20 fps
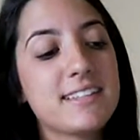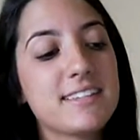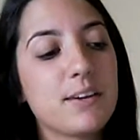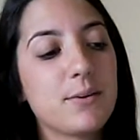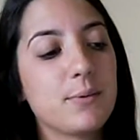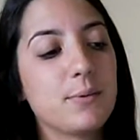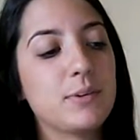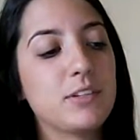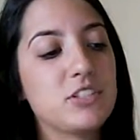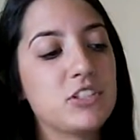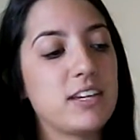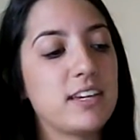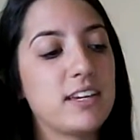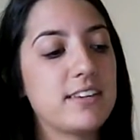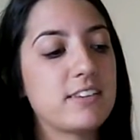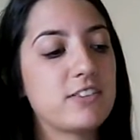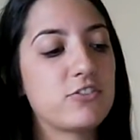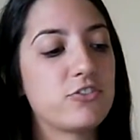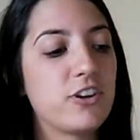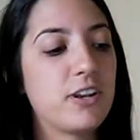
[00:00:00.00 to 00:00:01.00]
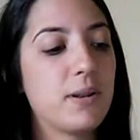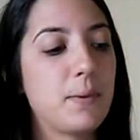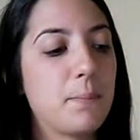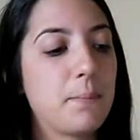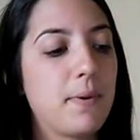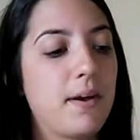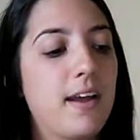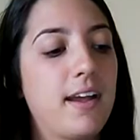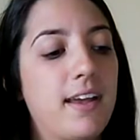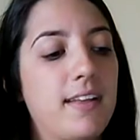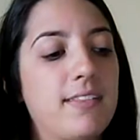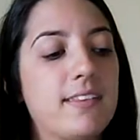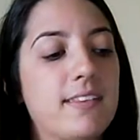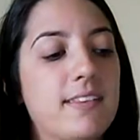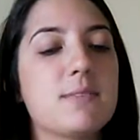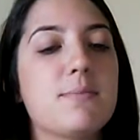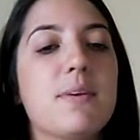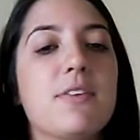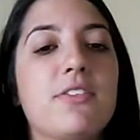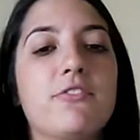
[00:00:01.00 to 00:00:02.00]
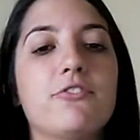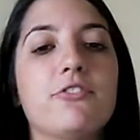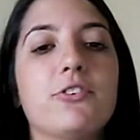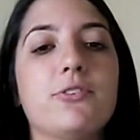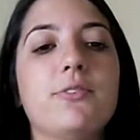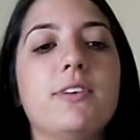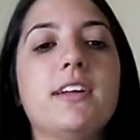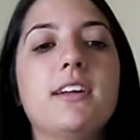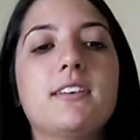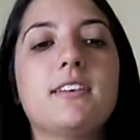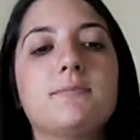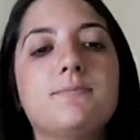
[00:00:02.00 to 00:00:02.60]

which is written by Elizabeth Rudnick.